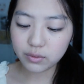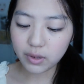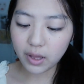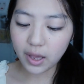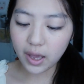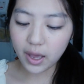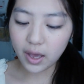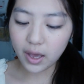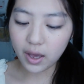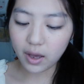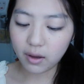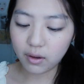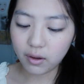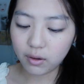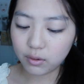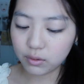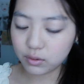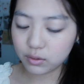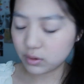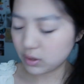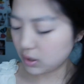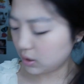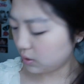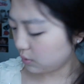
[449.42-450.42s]
now,
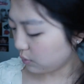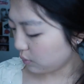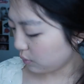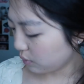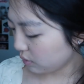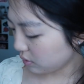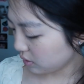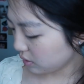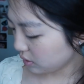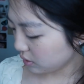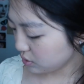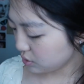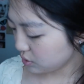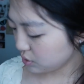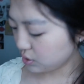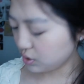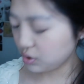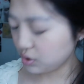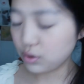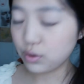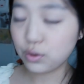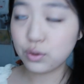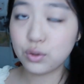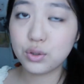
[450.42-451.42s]
in order
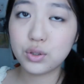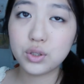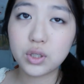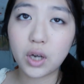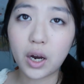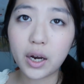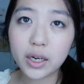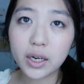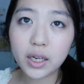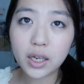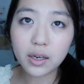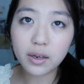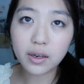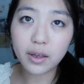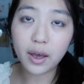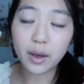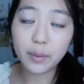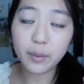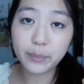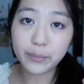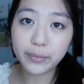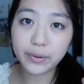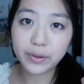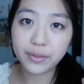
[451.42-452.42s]
to darken
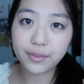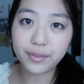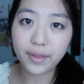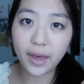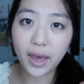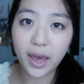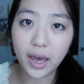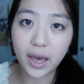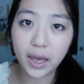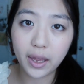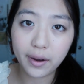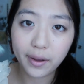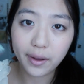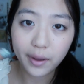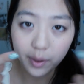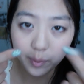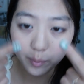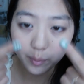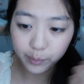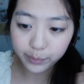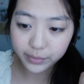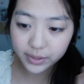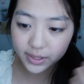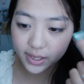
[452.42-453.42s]
up that
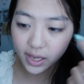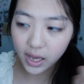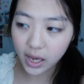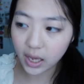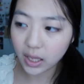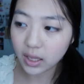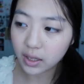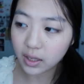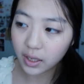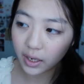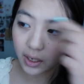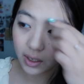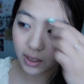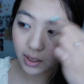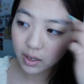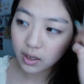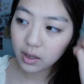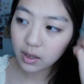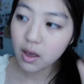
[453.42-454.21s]
tight line,